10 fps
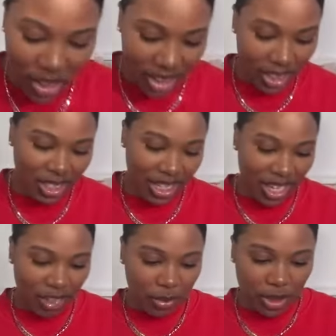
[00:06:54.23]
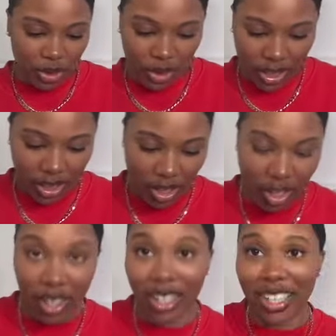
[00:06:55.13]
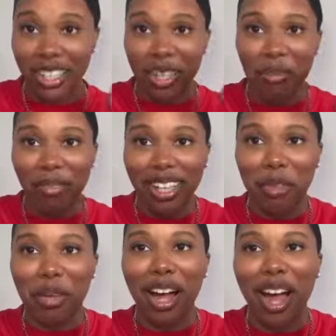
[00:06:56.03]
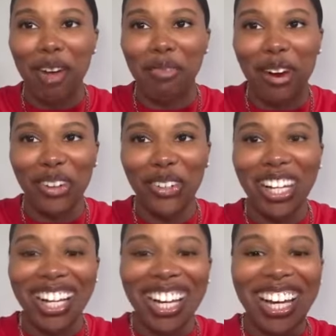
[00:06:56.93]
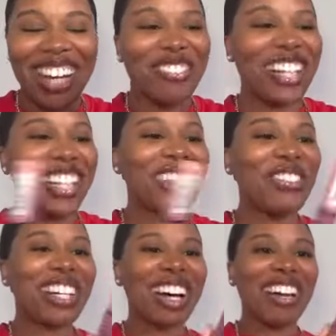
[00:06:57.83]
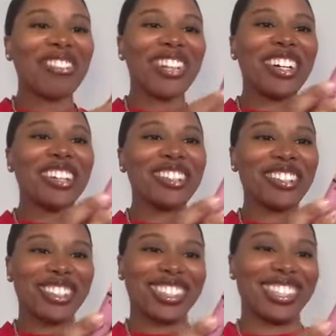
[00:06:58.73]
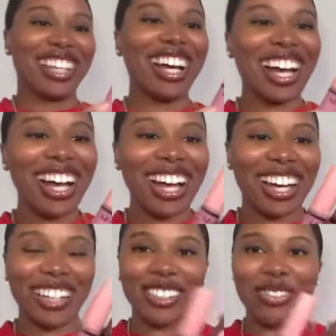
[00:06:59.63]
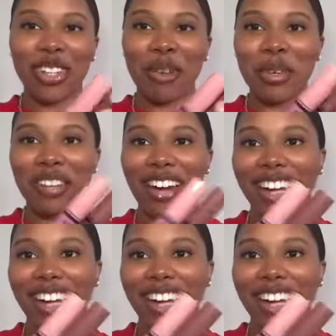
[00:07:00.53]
things that I have been enjoying are my lip combo. My lip combos. What I'm wearing right